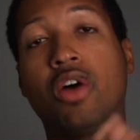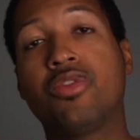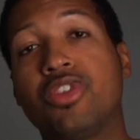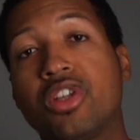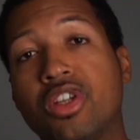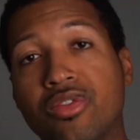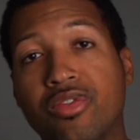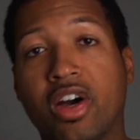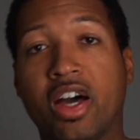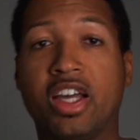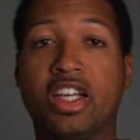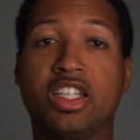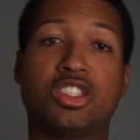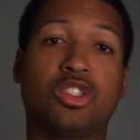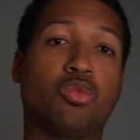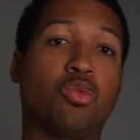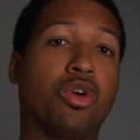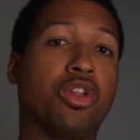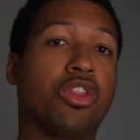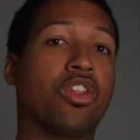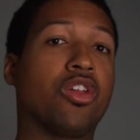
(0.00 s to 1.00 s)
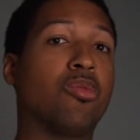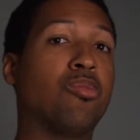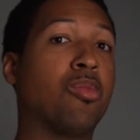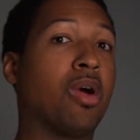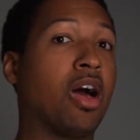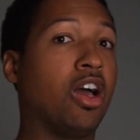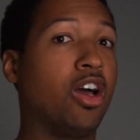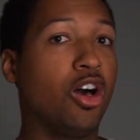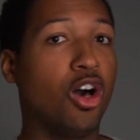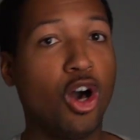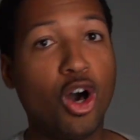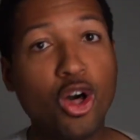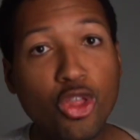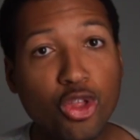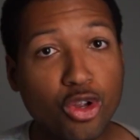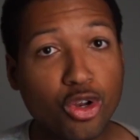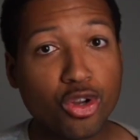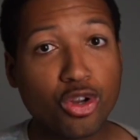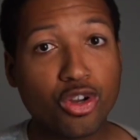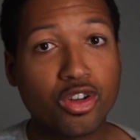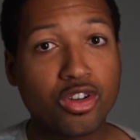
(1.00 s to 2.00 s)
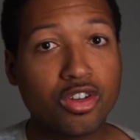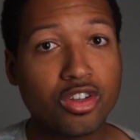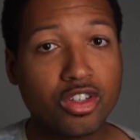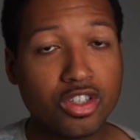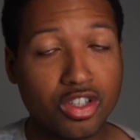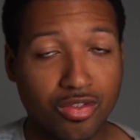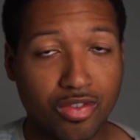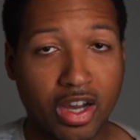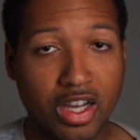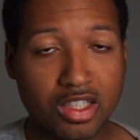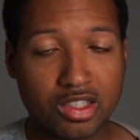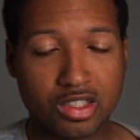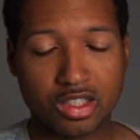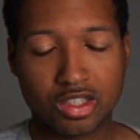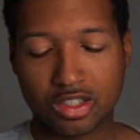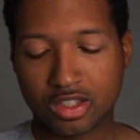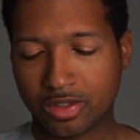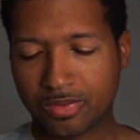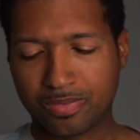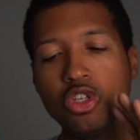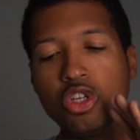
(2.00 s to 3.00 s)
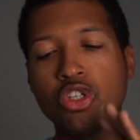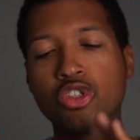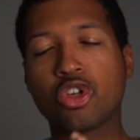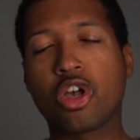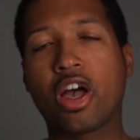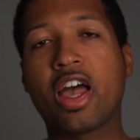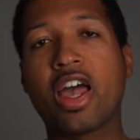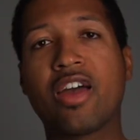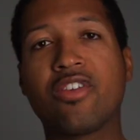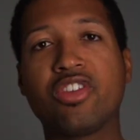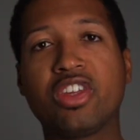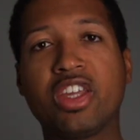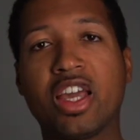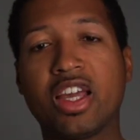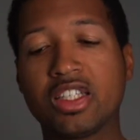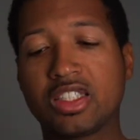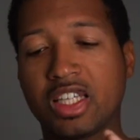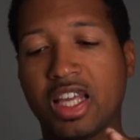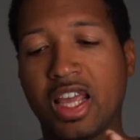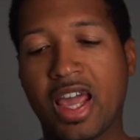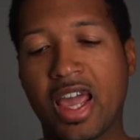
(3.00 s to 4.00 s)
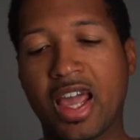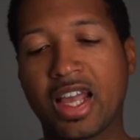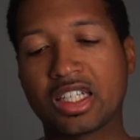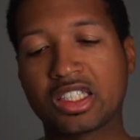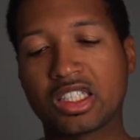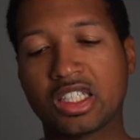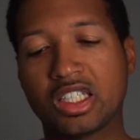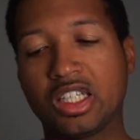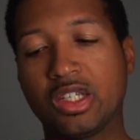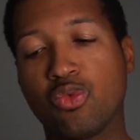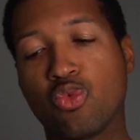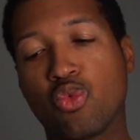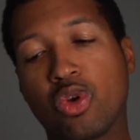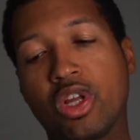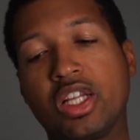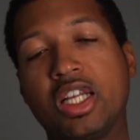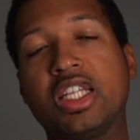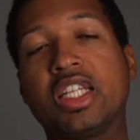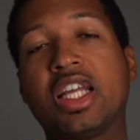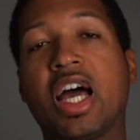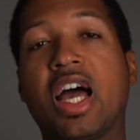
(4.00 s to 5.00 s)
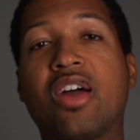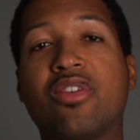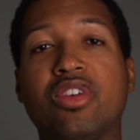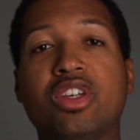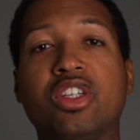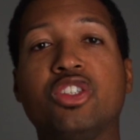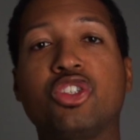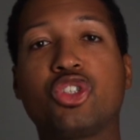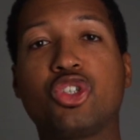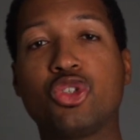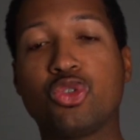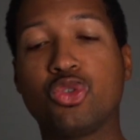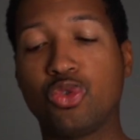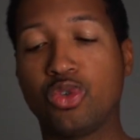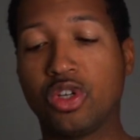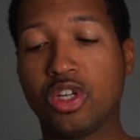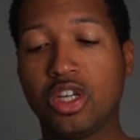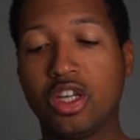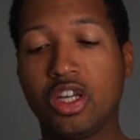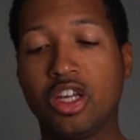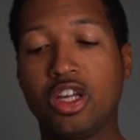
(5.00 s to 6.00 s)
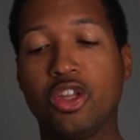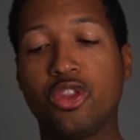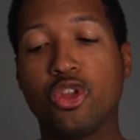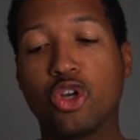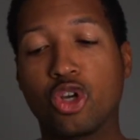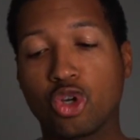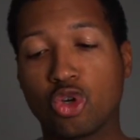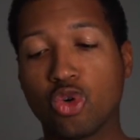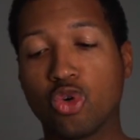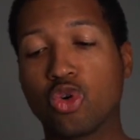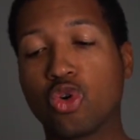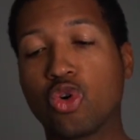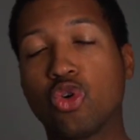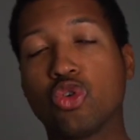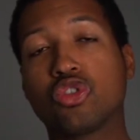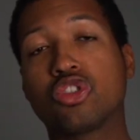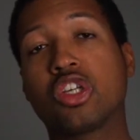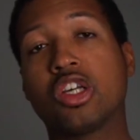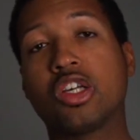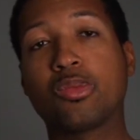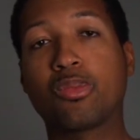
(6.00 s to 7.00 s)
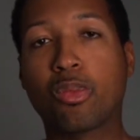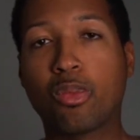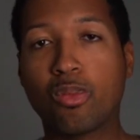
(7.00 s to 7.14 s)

of the device with my other devices. So I have yet to actually really dive into the Google's,